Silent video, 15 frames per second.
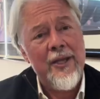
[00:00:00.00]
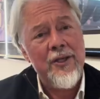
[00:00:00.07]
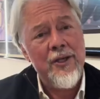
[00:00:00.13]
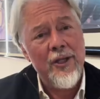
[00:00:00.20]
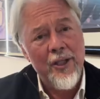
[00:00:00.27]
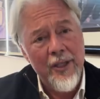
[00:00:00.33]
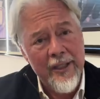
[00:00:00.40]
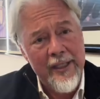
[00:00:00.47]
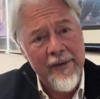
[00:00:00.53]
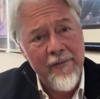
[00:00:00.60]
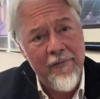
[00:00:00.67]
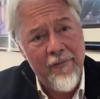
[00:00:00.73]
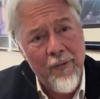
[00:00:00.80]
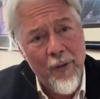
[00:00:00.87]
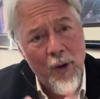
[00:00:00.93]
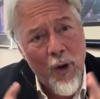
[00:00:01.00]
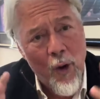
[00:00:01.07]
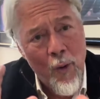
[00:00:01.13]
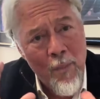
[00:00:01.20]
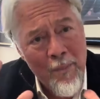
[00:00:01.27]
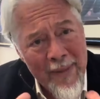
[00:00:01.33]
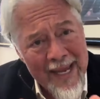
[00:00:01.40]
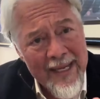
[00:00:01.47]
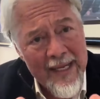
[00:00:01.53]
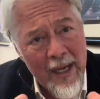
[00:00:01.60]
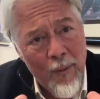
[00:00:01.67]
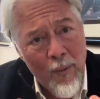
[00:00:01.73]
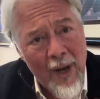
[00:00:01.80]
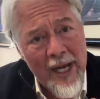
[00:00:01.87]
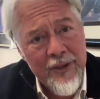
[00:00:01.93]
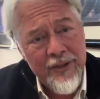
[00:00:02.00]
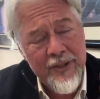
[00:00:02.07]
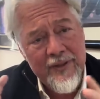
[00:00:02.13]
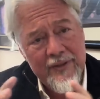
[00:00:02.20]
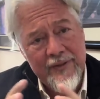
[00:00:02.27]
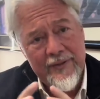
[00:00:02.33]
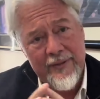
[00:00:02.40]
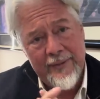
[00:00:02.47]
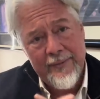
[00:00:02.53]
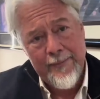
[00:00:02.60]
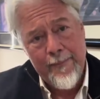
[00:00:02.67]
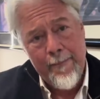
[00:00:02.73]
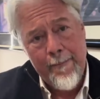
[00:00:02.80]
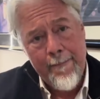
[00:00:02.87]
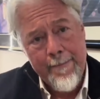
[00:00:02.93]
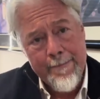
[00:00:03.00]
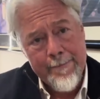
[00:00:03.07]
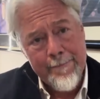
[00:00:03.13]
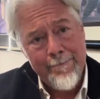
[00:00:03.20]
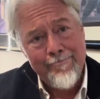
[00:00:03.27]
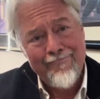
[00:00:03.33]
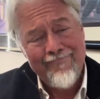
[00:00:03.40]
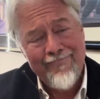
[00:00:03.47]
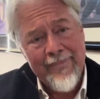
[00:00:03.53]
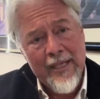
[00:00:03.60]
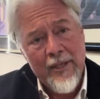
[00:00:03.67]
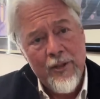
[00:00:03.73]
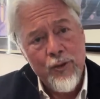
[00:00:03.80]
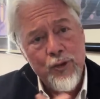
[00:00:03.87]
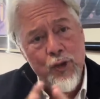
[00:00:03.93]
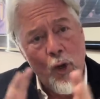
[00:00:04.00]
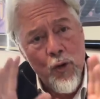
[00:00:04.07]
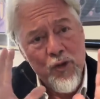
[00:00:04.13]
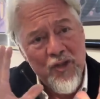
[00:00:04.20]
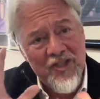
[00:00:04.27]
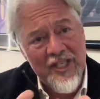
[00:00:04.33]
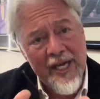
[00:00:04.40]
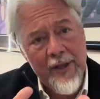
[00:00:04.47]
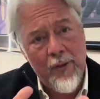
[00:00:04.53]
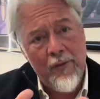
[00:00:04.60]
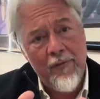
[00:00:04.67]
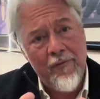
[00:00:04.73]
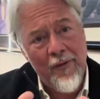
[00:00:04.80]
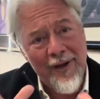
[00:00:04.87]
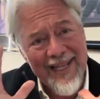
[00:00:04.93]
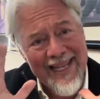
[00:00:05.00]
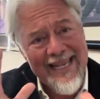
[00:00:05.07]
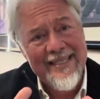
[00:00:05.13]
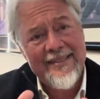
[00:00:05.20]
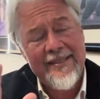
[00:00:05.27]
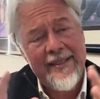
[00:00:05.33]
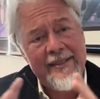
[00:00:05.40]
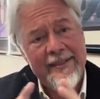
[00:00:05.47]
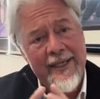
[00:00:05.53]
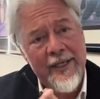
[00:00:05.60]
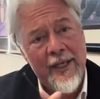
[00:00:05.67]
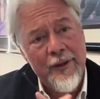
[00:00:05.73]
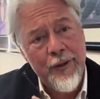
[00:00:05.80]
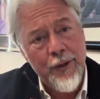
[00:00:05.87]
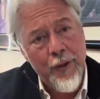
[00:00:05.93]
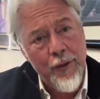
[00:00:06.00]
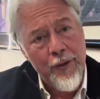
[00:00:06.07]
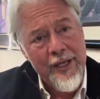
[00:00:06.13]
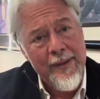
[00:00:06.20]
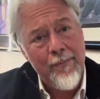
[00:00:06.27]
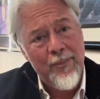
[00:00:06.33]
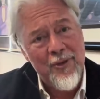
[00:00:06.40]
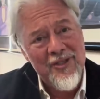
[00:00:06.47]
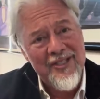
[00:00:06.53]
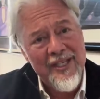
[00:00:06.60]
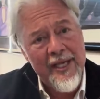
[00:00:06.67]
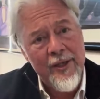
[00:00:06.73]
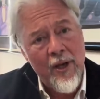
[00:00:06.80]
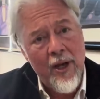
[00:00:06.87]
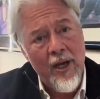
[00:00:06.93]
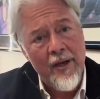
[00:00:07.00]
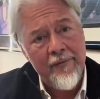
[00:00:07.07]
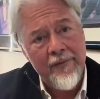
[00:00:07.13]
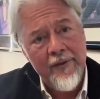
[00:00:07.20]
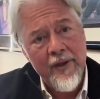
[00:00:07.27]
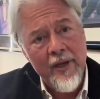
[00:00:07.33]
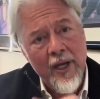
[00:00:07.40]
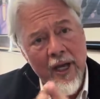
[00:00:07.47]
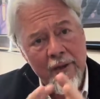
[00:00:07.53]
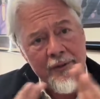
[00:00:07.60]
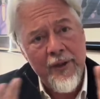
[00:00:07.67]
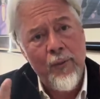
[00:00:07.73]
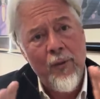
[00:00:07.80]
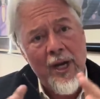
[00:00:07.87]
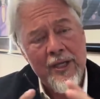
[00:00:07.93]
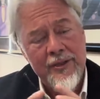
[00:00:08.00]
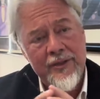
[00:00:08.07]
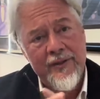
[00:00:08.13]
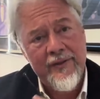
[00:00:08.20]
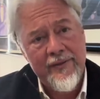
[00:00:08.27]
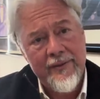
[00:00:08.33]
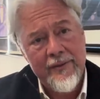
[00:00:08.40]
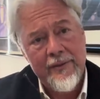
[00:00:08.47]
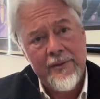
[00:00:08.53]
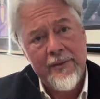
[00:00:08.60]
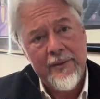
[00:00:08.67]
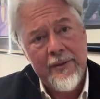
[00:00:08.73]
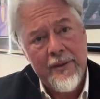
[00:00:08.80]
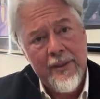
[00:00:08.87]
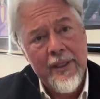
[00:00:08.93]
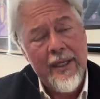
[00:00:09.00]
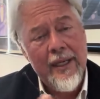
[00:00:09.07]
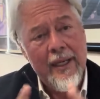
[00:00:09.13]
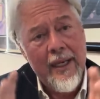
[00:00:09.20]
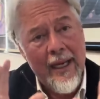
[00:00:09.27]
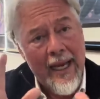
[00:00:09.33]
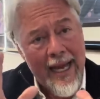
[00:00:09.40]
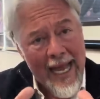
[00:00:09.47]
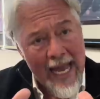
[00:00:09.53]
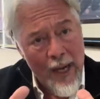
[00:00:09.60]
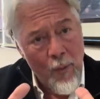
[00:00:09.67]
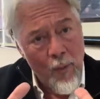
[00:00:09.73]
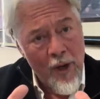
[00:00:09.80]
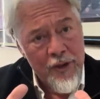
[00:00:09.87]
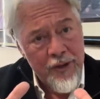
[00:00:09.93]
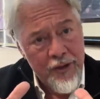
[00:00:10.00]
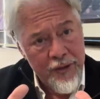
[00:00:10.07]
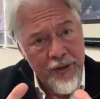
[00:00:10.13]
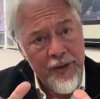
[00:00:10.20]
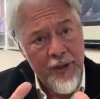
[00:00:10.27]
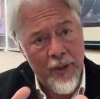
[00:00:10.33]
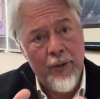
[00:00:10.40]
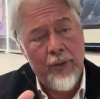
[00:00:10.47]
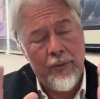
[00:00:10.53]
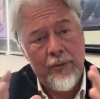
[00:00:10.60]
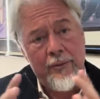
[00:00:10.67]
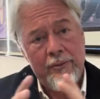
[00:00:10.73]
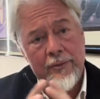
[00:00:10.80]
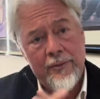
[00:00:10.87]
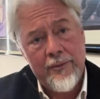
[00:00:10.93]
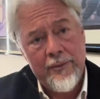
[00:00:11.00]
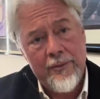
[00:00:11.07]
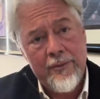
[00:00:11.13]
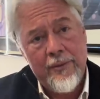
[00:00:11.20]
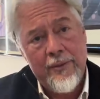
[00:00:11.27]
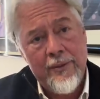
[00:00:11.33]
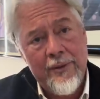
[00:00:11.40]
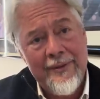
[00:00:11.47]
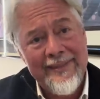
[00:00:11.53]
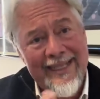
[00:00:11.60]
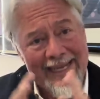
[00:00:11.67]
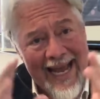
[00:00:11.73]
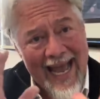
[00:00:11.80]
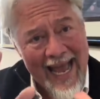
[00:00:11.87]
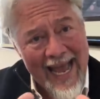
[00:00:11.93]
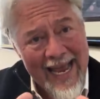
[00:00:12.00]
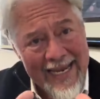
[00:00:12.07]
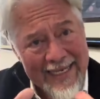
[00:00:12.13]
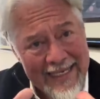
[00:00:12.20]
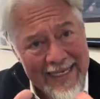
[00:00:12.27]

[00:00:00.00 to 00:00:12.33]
you're looking for Omega watches, don't settle for less than a 30% off on their watches. I want you to know that I